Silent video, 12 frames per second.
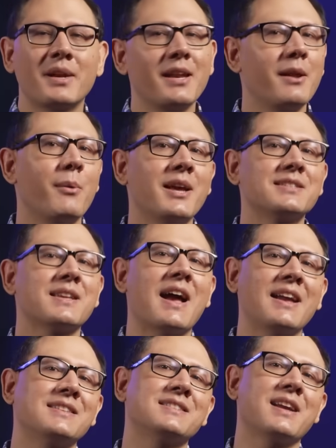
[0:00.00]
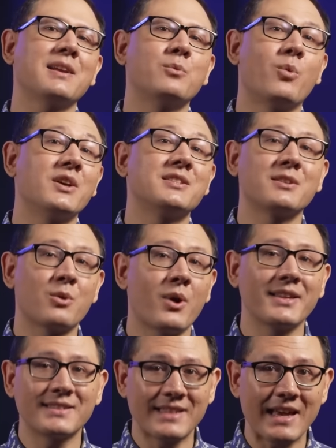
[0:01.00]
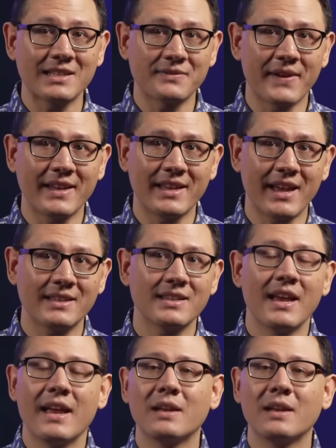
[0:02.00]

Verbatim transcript: But anyway, Anyways, Einstein wasn't quite satisfied yet,